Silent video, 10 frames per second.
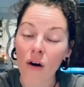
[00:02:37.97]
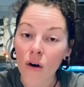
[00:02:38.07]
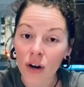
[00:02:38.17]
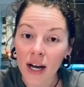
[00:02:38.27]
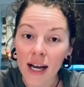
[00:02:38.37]

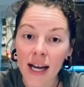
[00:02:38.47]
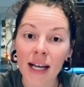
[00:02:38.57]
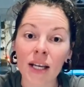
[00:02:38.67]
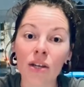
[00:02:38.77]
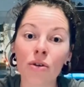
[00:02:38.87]
honor
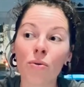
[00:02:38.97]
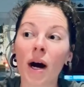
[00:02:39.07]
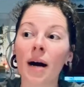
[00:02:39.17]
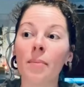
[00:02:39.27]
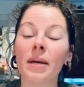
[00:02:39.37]
and you
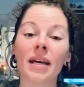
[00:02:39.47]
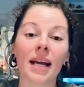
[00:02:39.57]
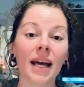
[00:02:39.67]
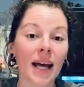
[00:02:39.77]
are being